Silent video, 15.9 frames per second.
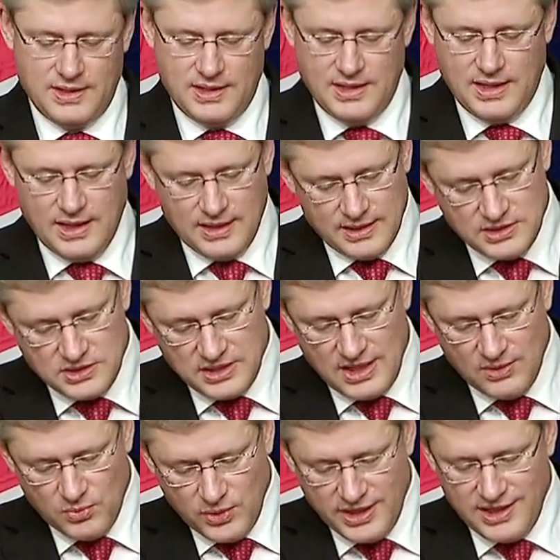And I say
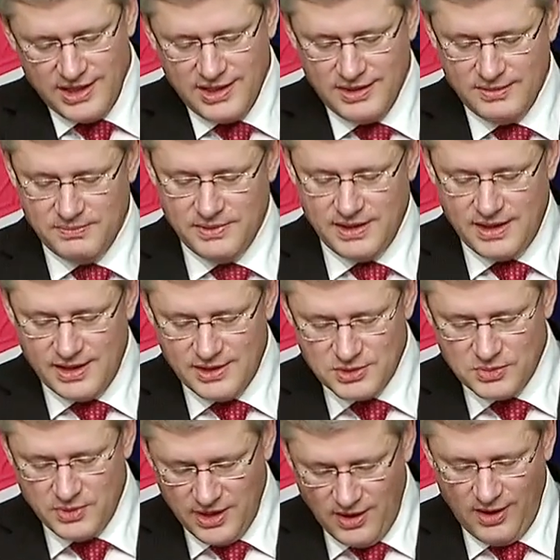we because
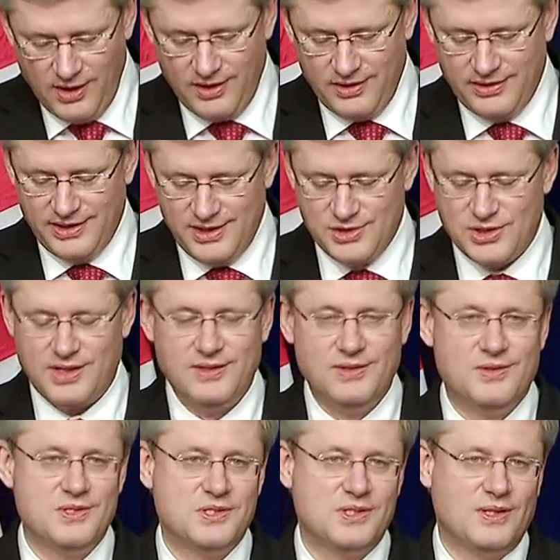we are each
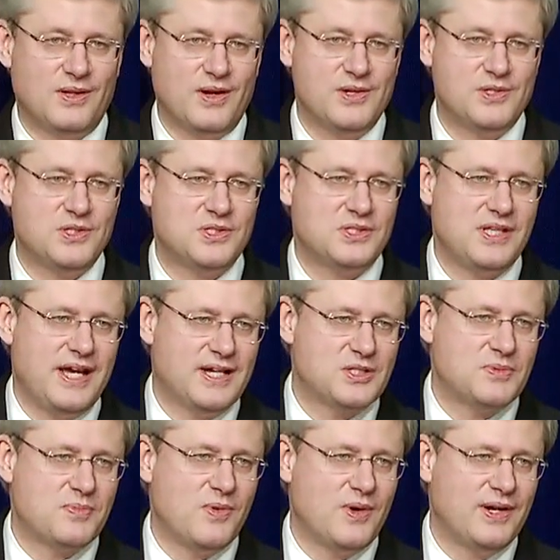other's largest
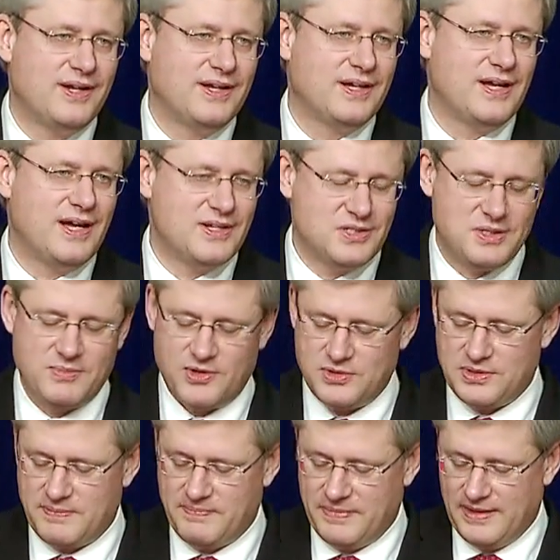export customers.